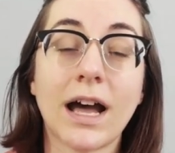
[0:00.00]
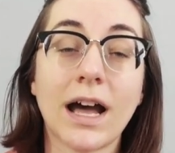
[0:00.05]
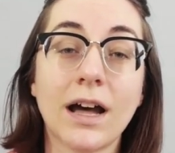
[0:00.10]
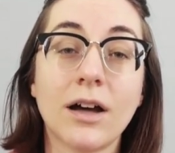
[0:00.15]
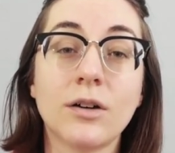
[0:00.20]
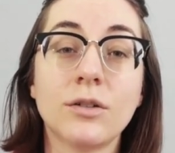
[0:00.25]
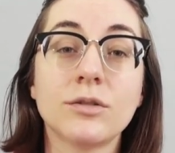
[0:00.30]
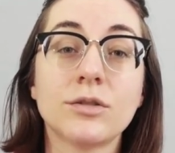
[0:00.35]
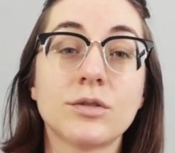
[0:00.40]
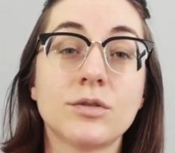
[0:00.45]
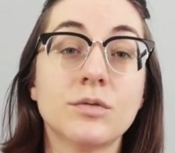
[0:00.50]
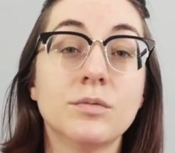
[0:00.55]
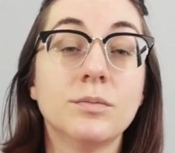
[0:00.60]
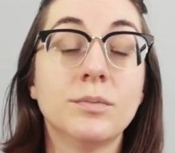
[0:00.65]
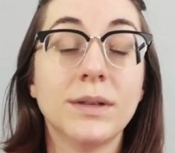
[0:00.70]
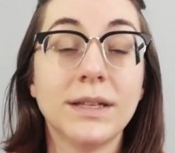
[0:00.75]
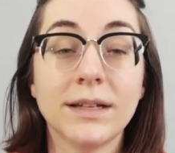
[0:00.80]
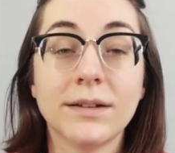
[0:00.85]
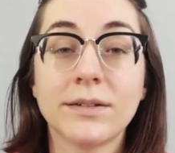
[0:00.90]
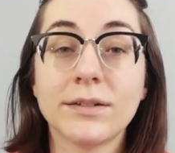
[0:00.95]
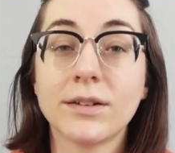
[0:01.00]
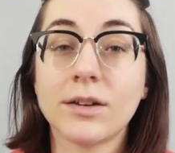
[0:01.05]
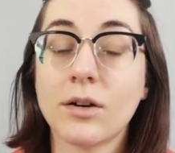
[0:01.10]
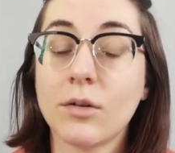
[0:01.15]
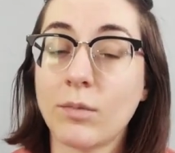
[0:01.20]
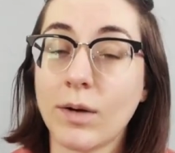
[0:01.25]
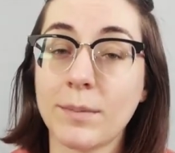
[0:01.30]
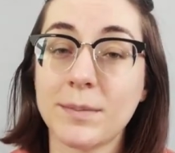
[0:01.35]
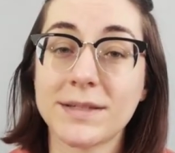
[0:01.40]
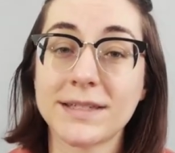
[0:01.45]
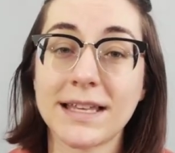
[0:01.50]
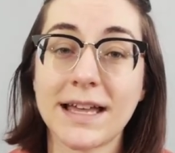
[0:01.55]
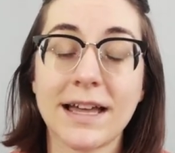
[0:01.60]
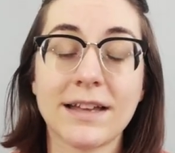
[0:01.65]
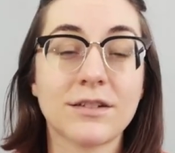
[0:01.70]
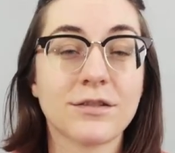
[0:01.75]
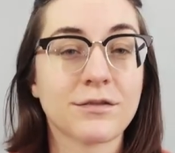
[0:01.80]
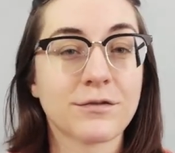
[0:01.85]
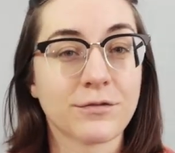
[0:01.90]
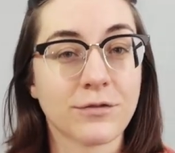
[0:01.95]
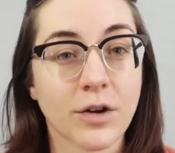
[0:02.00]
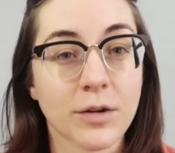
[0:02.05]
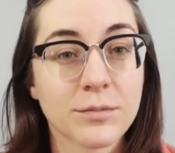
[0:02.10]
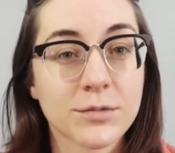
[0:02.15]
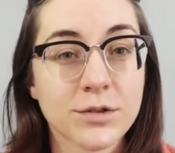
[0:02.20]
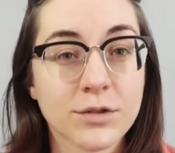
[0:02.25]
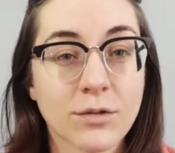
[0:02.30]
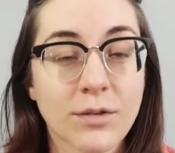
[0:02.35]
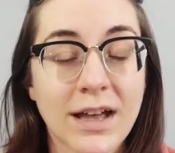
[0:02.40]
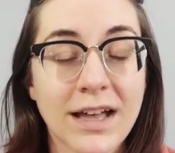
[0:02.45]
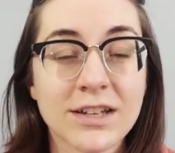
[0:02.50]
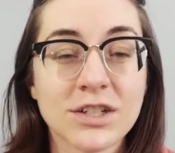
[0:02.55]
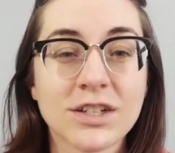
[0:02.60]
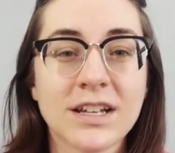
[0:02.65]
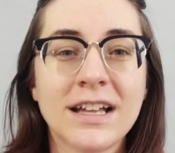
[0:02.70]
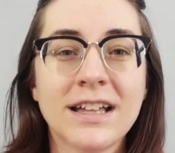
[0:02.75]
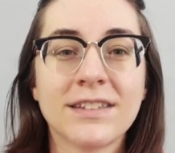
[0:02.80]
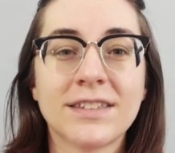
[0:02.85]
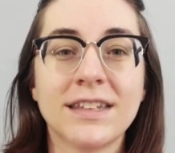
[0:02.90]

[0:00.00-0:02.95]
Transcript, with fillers: how to build a website from scratch.